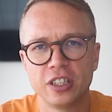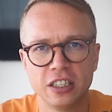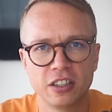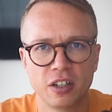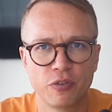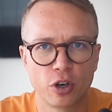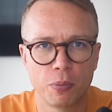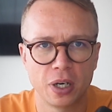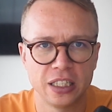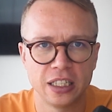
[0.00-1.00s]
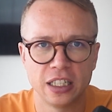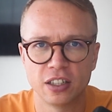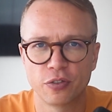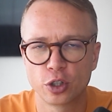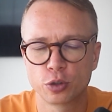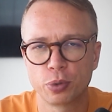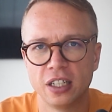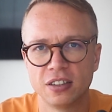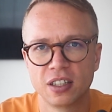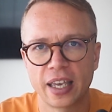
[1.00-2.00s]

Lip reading: need to convert money in the first place?